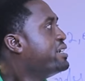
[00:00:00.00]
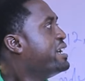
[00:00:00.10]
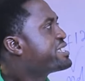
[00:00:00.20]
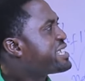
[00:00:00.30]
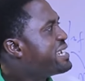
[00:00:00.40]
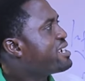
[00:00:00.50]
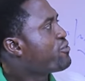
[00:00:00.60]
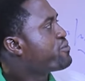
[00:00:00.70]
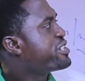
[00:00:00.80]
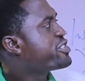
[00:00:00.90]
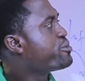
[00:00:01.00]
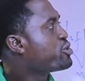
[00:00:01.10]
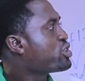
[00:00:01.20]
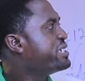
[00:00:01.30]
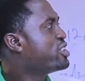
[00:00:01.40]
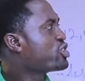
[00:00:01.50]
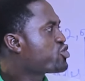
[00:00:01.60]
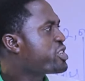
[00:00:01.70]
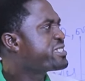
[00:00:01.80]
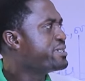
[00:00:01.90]
A channel of distribution
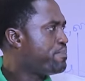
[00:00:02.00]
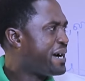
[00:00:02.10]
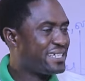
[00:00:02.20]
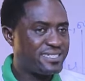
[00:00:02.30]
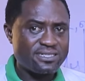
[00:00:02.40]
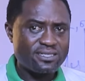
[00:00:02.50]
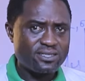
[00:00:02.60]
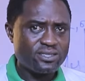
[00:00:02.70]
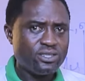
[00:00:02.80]
illustrates the path